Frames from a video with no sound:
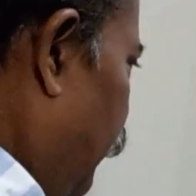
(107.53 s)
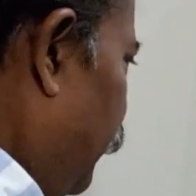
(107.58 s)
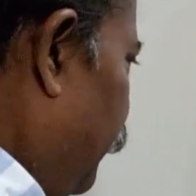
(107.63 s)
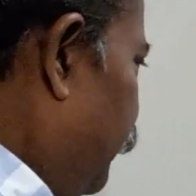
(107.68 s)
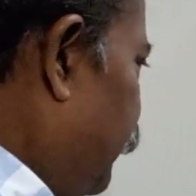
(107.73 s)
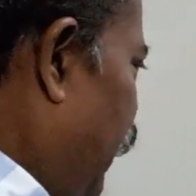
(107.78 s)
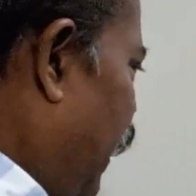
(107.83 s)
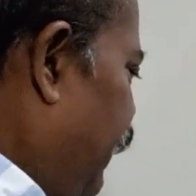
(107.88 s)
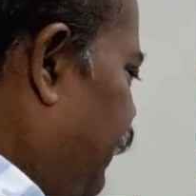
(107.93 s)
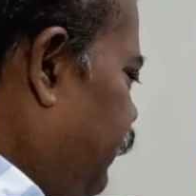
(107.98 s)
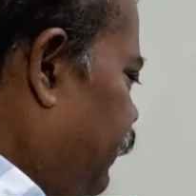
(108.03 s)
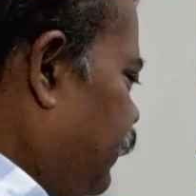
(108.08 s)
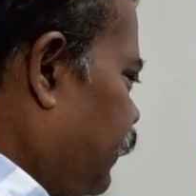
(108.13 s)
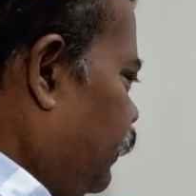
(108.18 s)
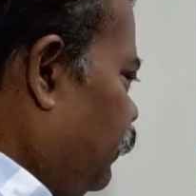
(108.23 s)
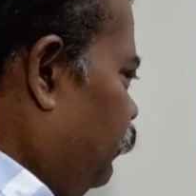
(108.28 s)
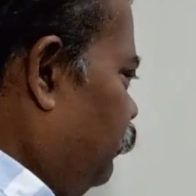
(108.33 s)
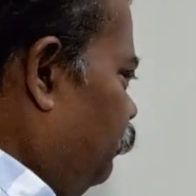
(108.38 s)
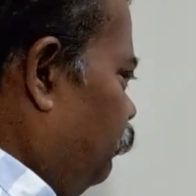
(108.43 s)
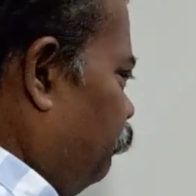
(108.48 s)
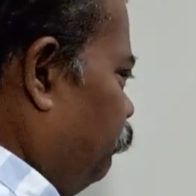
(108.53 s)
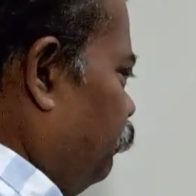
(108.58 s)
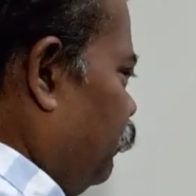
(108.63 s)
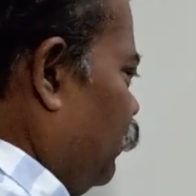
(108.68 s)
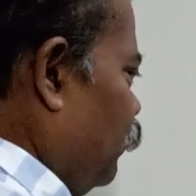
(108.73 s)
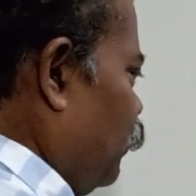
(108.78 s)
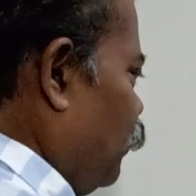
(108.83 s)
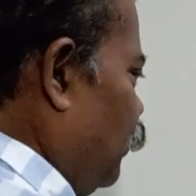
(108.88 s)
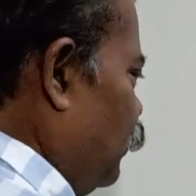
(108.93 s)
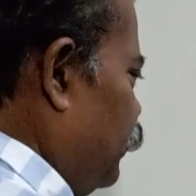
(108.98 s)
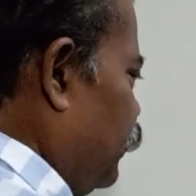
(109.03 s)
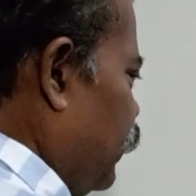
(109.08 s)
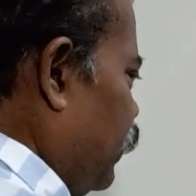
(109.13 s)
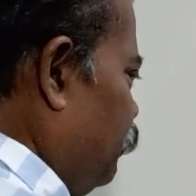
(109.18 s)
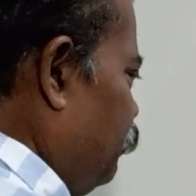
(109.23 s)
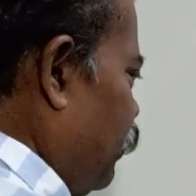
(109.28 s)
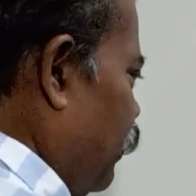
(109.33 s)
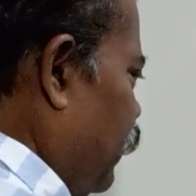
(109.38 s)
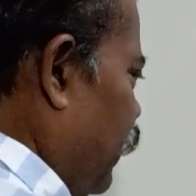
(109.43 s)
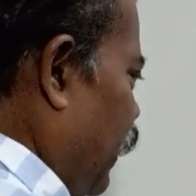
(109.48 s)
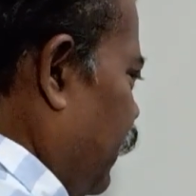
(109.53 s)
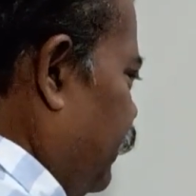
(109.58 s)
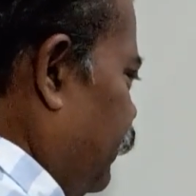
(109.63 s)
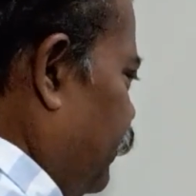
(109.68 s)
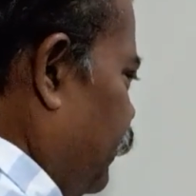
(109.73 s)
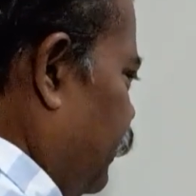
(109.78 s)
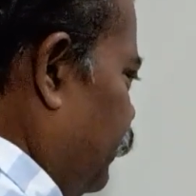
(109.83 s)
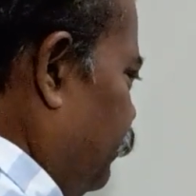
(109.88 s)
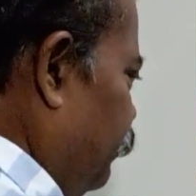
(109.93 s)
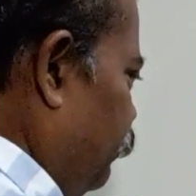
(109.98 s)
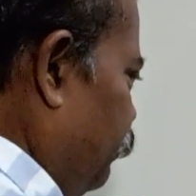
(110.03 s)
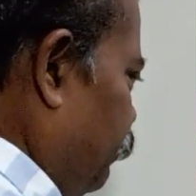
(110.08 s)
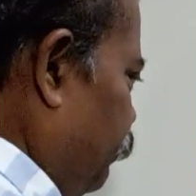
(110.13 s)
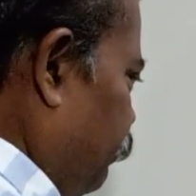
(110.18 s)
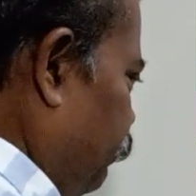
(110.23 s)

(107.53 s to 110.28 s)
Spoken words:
19, question number 19.